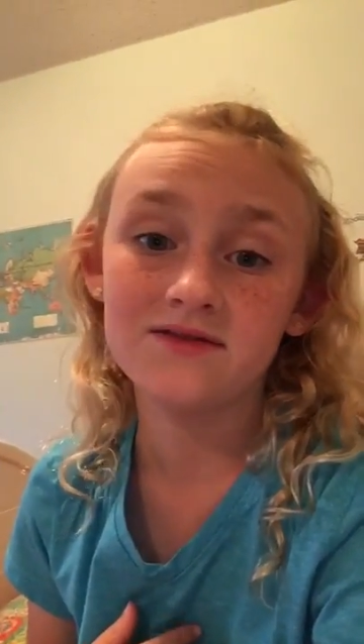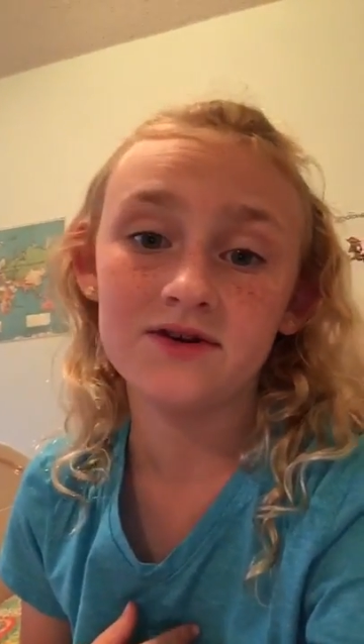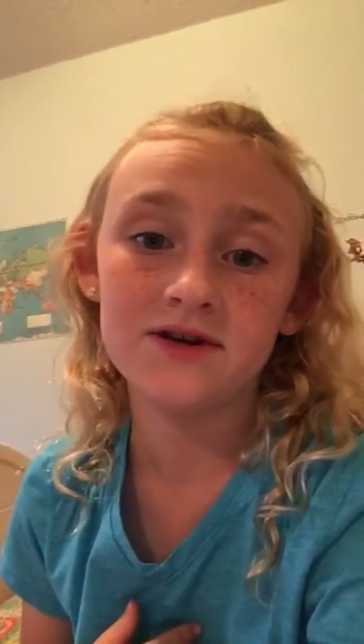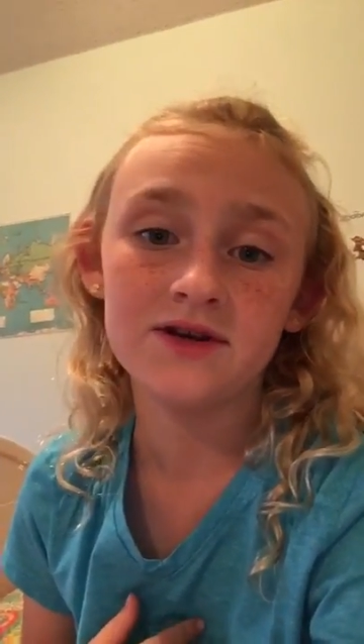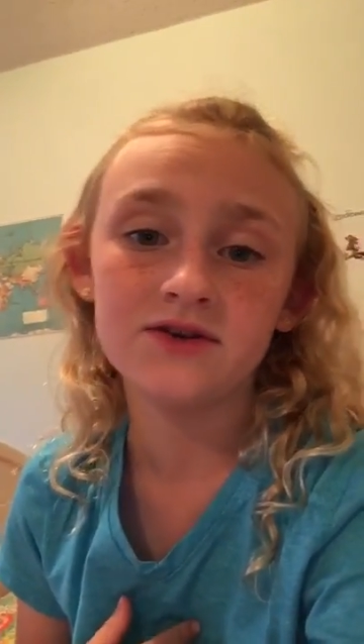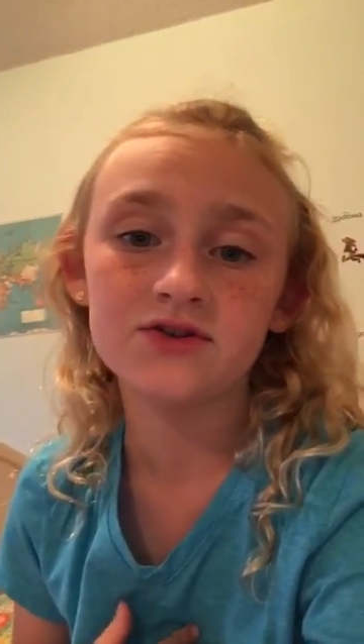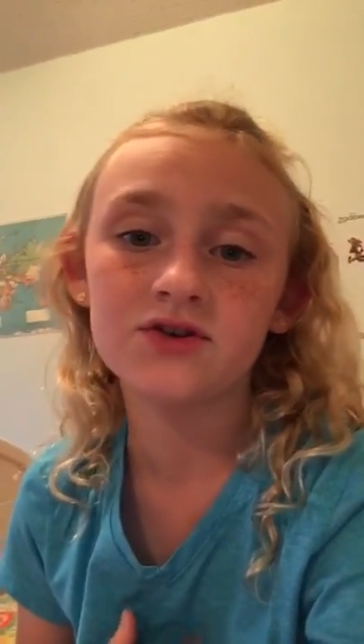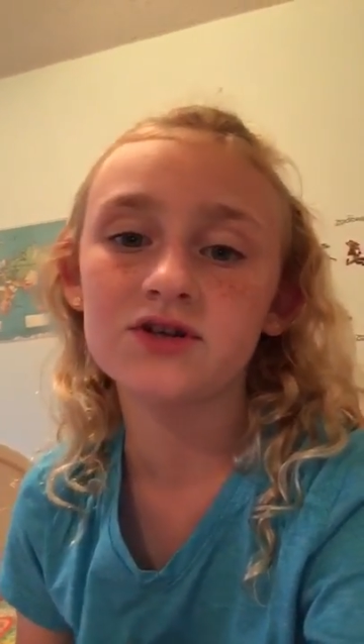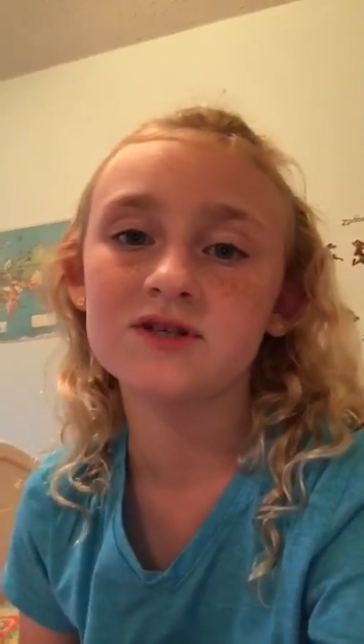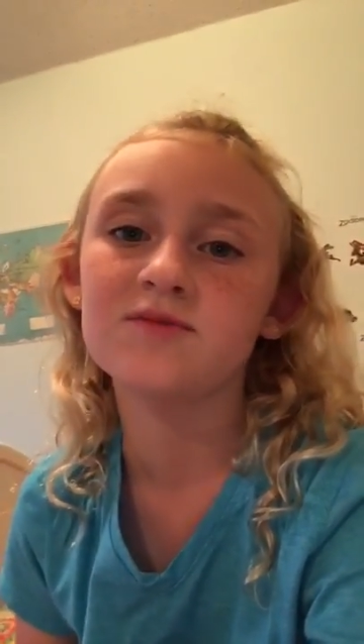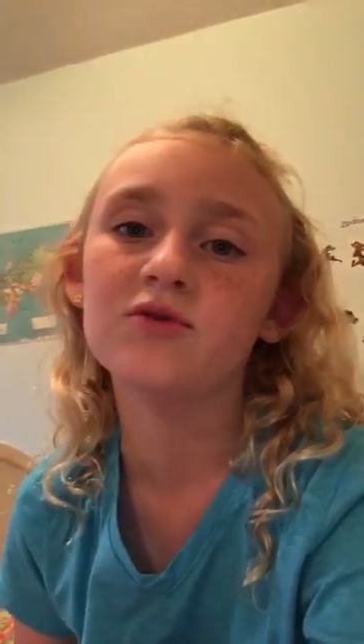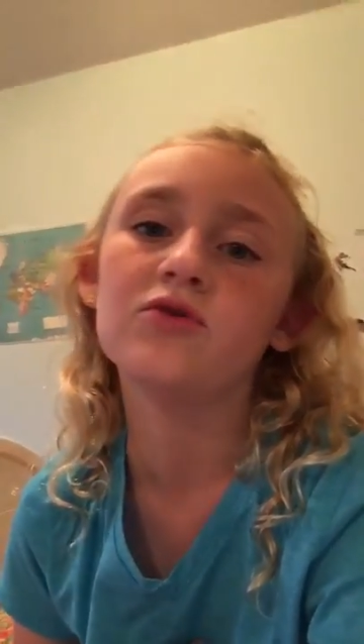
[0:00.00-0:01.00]
The user
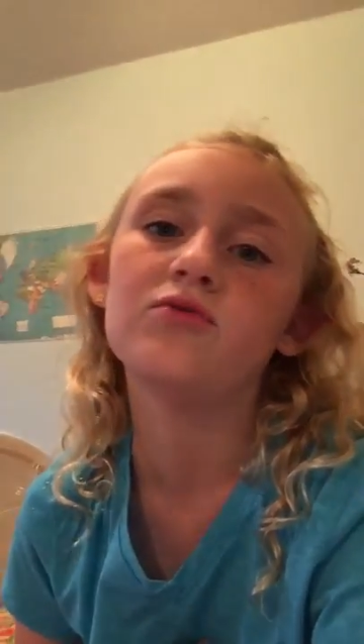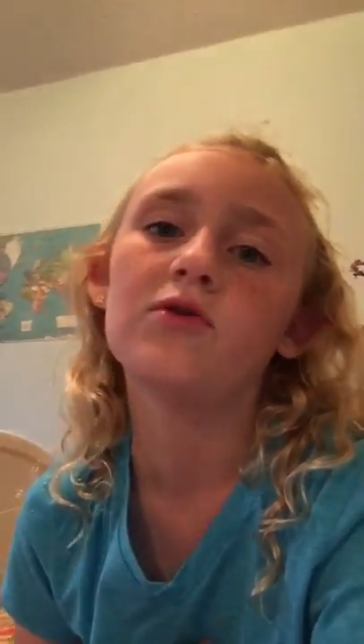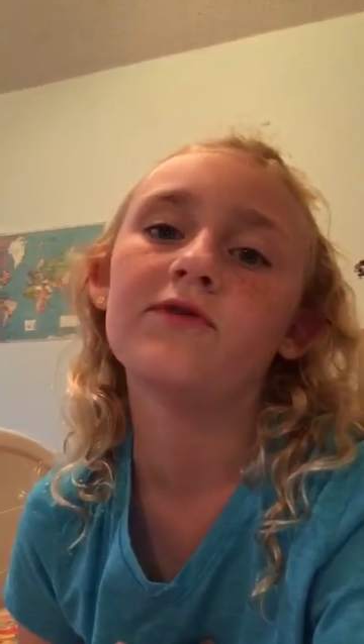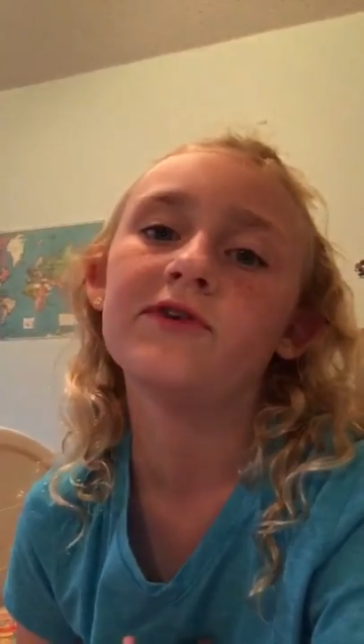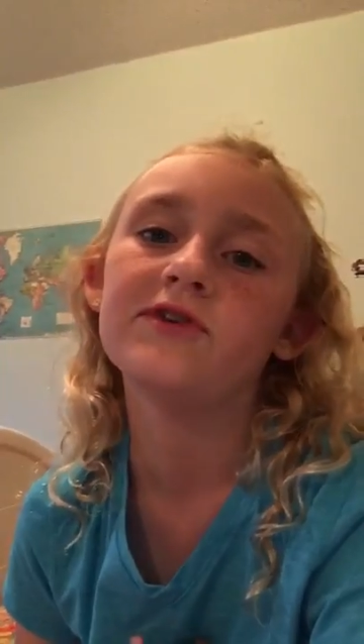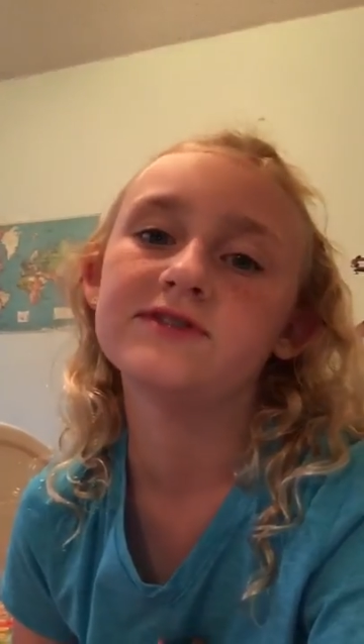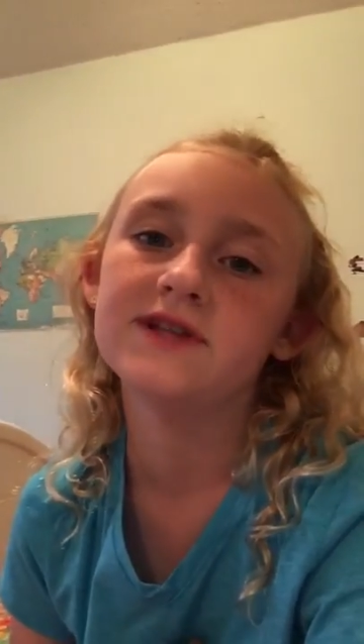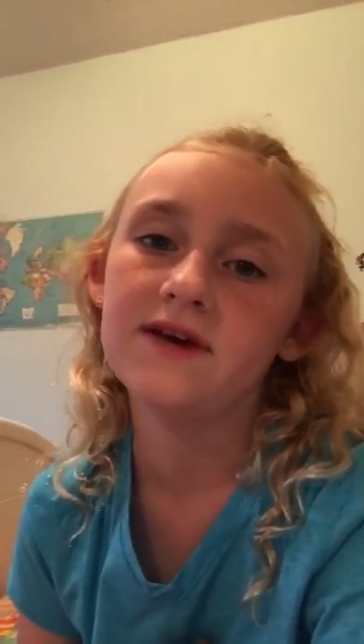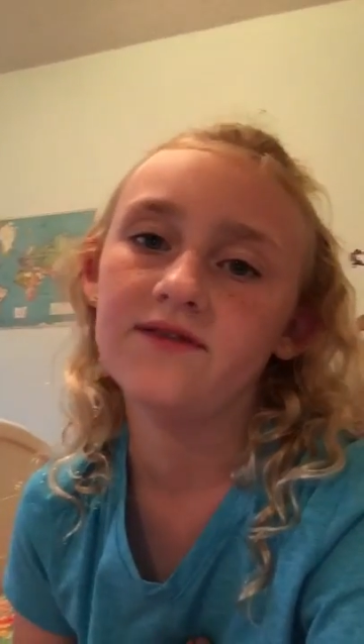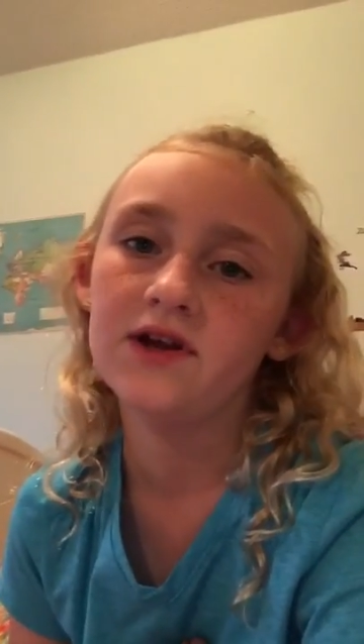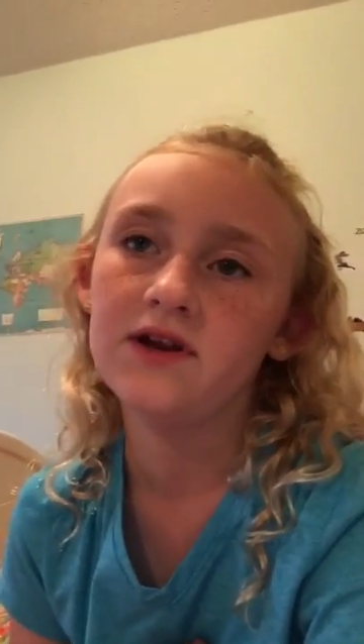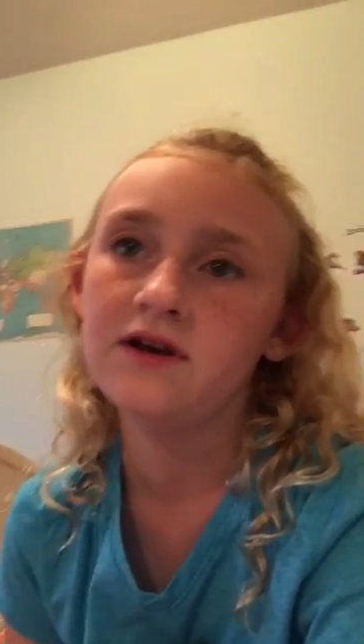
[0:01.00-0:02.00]
is
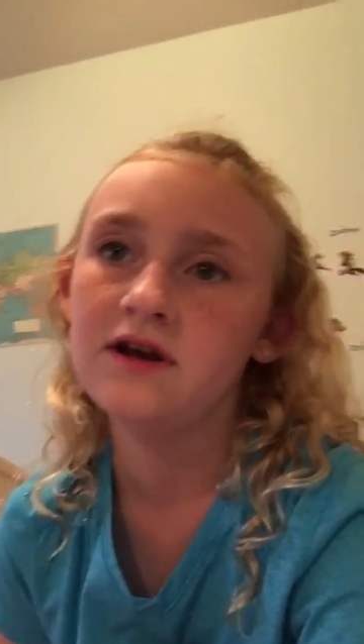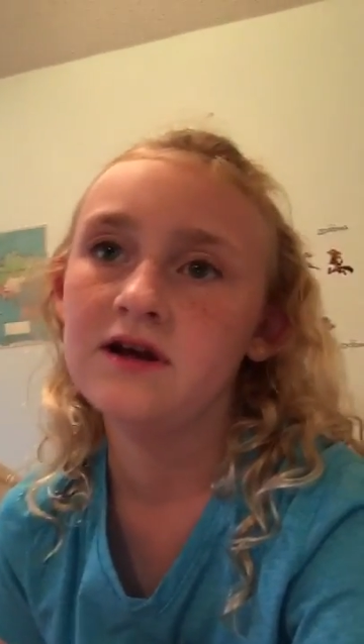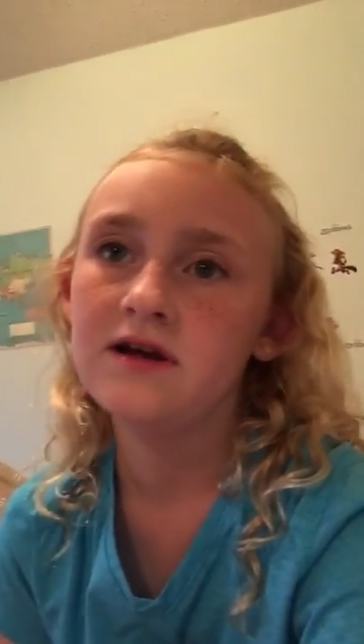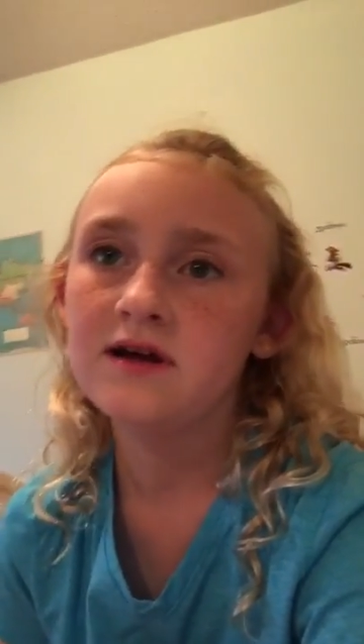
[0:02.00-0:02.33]
BlueWolf07.